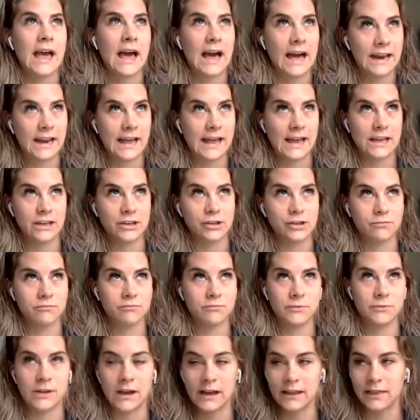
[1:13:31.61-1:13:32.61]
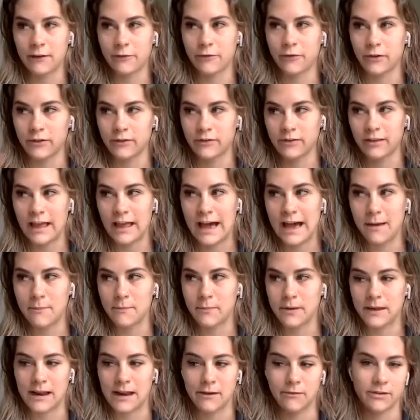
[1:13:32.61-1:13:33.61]
had I done the first
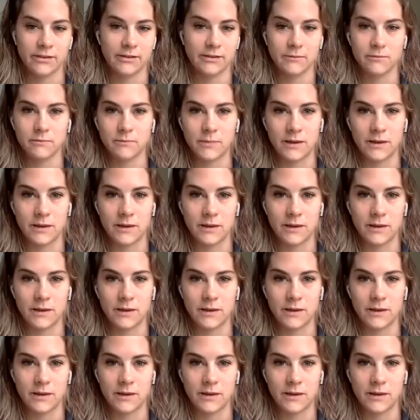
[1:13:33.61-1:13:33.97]
lap and I was